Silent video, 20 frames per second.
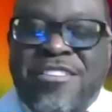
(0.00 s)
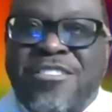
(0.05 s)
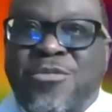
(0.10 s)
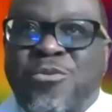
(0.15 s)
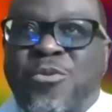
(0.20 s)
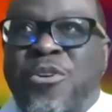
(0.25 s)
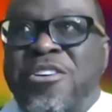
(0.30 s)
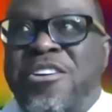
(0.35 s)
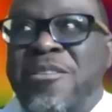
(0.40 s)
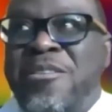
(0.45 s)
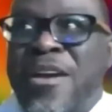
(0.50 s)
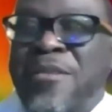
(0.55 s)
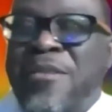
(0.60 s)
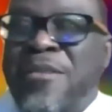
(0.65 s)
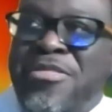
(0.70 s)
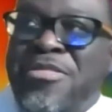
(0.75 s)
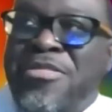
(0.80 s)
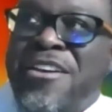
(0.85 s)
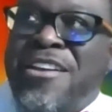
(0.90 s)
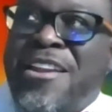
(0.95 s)
is where you're going to make me
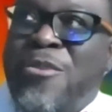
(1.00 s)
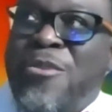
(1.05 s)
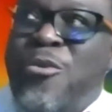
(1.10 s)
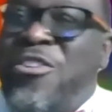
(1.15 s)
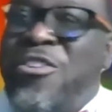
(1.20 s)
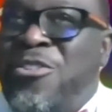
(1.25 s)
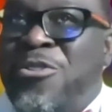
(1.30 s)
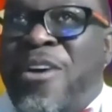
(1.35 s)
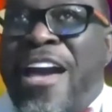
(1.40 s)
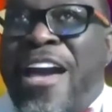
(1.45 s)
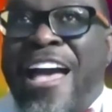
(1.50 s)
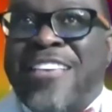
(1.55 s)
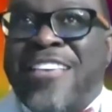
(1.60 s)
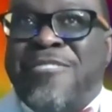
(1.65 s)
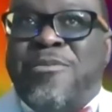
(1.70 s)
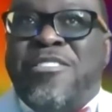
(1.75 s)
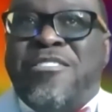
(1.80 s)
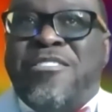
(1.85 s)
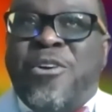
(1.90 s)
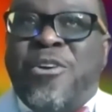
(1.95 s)
think, and I wish you asked
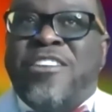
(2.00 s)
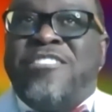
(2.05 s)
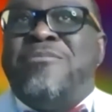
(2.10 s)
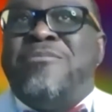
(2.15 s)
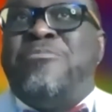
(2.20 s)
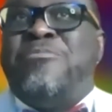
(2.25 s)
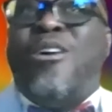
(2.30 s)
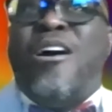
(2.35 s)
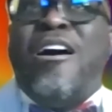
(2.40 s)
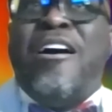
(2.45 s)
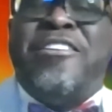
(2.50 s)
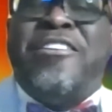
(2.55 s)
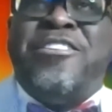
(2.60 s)
me this question prior.